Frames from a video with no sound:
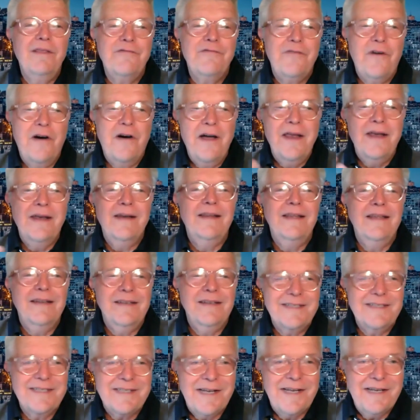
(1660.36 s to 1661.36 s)
fun, in
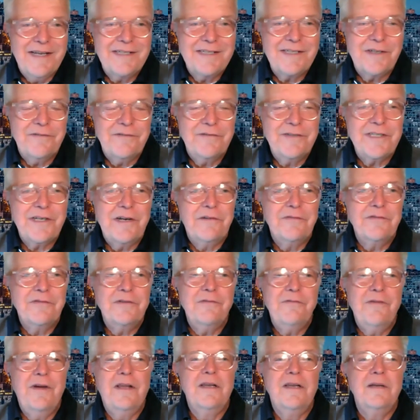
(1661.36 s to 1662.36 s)
a sense, of
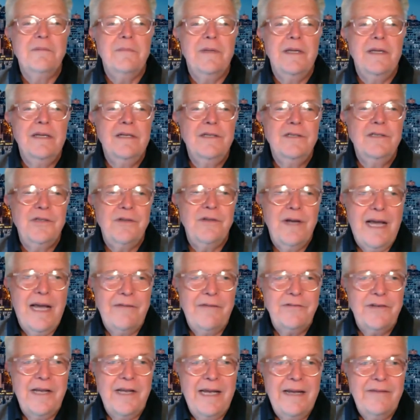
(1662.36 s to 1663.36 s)
self-development, is you
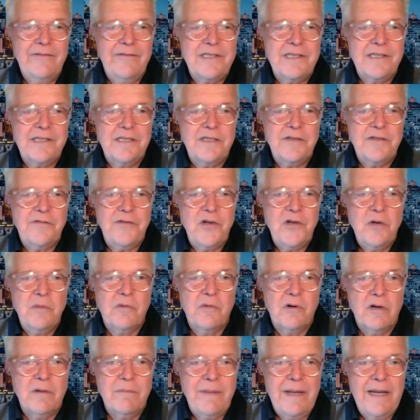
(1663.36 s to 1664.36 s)
have to have a sense of
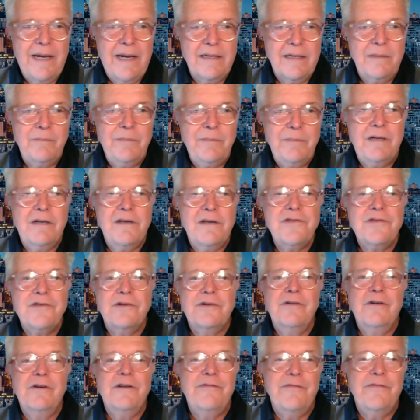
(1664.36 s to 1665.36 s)
humor about it, because you're
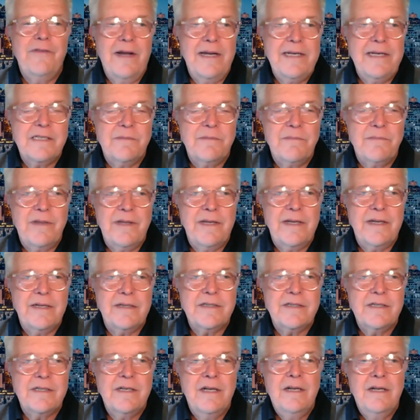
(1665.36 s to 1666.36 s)
going to find some
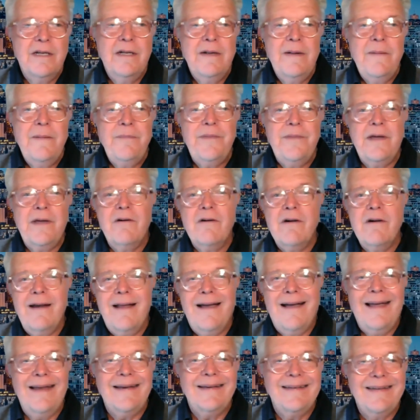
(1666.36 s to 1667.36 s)
things that are
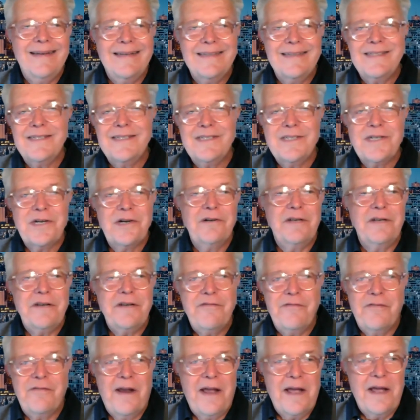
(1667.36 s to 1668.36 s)
not necessarily
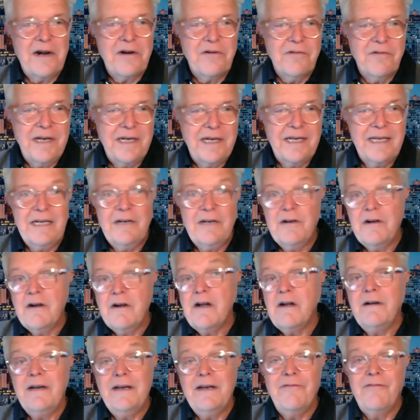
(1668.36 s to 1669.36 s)
flattering and
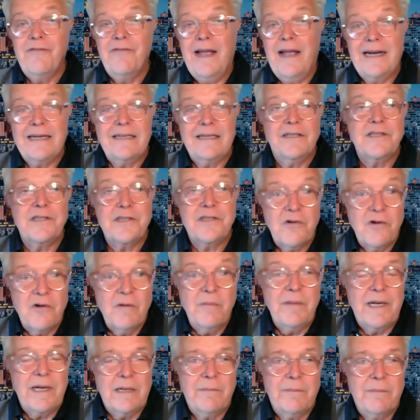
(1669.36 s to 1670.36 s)
are in fact
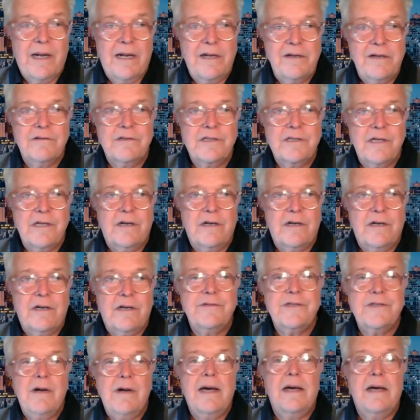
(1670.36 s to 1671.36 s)
disturbing about yourself.
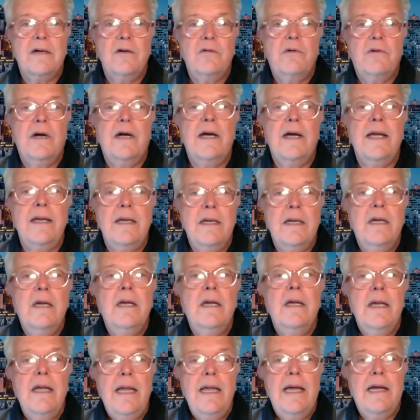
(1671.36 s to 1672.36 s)
So how do
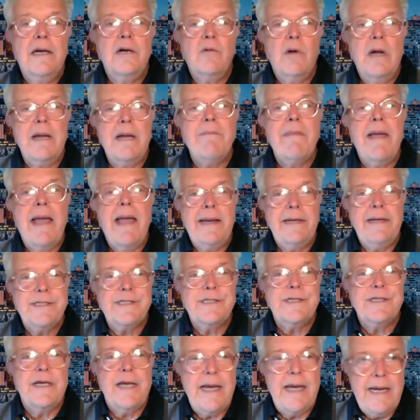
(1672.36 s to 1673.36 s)
I
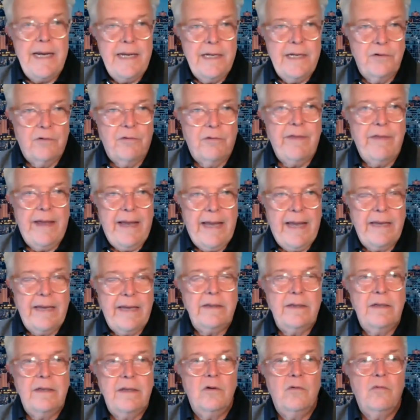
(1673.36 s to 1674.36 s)
manage to handle that
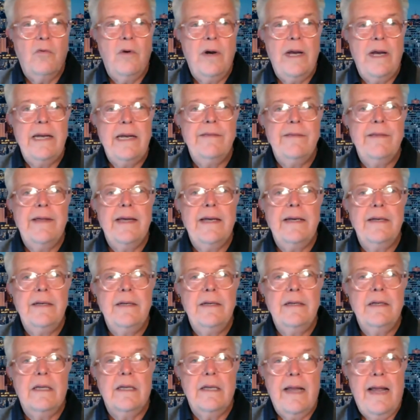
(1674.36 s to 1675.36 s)
in a way that
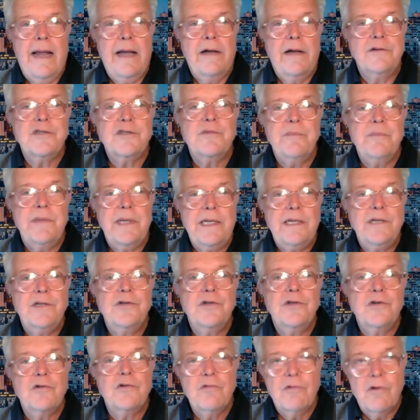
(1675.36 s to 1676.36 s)
allows me
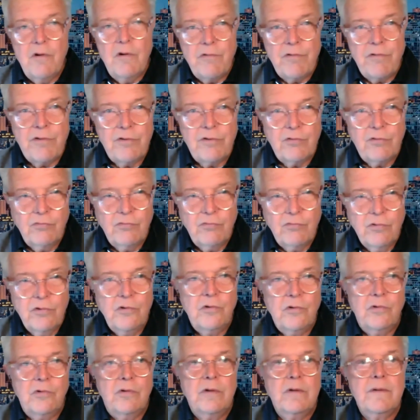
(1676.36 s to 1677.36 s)
to grow
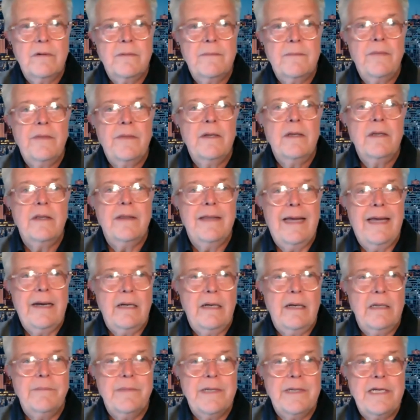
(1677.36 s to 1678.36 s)
through that
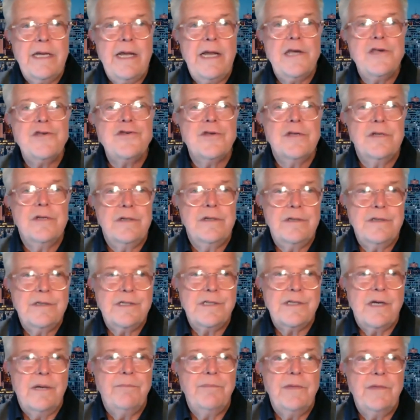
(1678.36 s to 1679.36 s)
limitation to
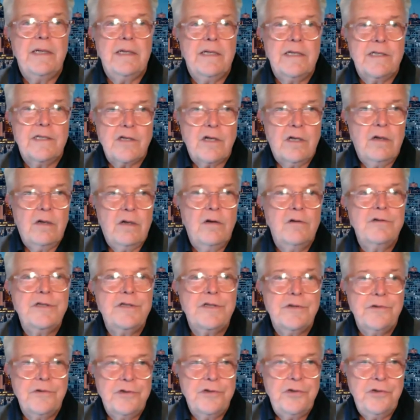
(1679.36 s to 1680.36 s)
something that's
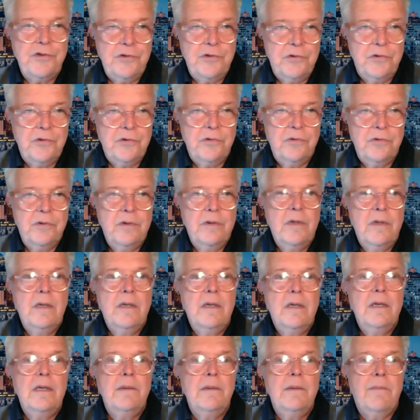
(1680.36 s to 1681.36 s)
closer to
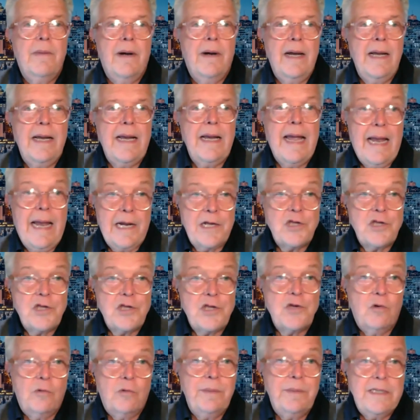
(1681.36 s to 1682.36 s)
my
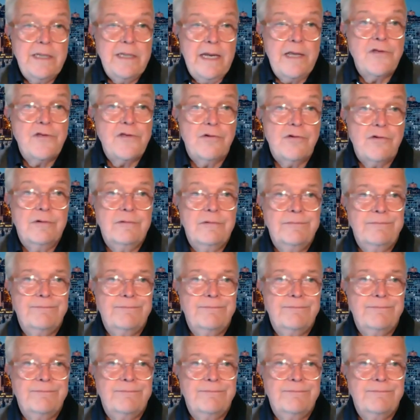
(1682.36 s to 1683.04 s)
actual potential?